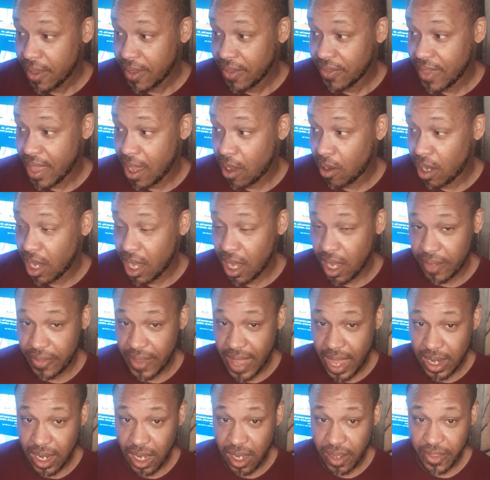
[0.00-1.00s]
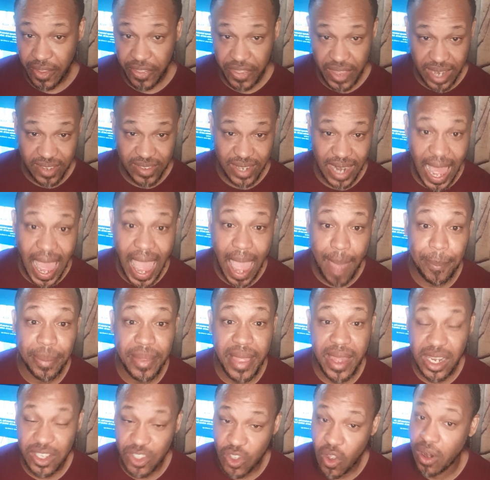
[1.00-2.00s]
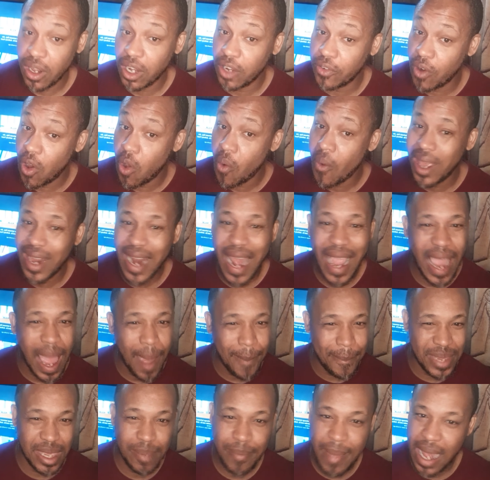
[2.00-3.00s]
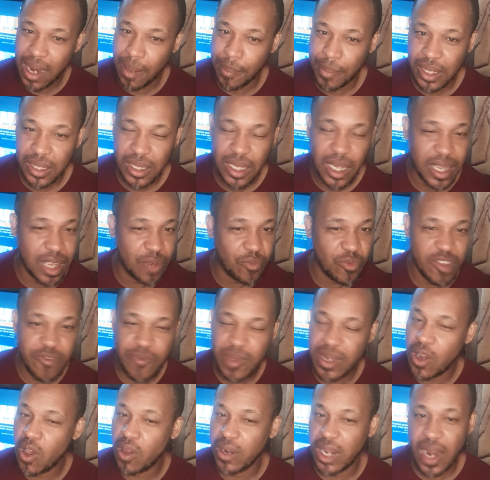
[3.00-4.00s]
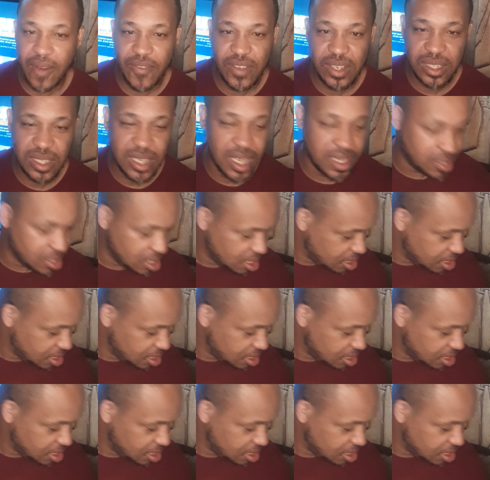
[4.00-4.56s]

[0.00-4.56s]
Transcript: the, uh, that uh, the things that I had planned started growing, and I got bit by the bug, and we've been on it ever since.